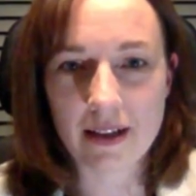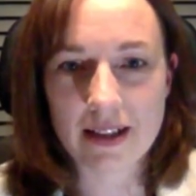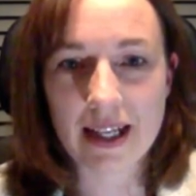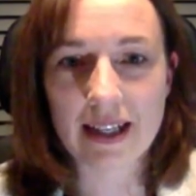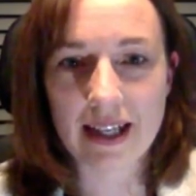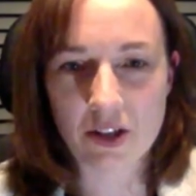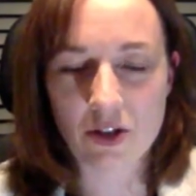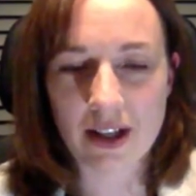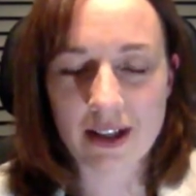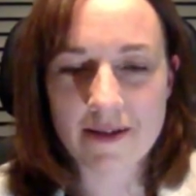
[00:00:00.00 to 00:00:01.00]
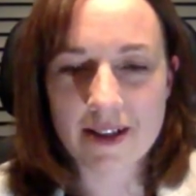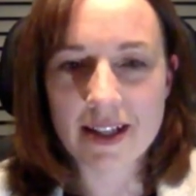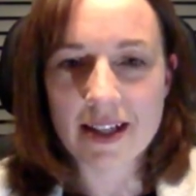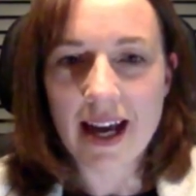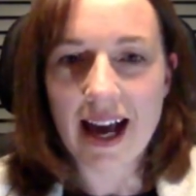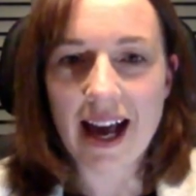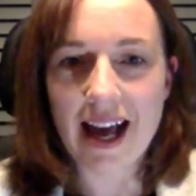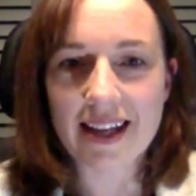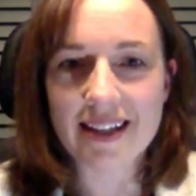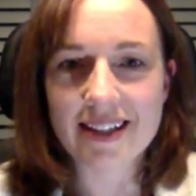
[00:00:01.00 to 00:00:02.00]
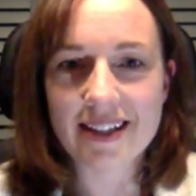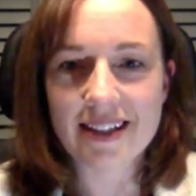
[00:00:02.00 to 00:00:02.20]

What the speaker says: take electric. And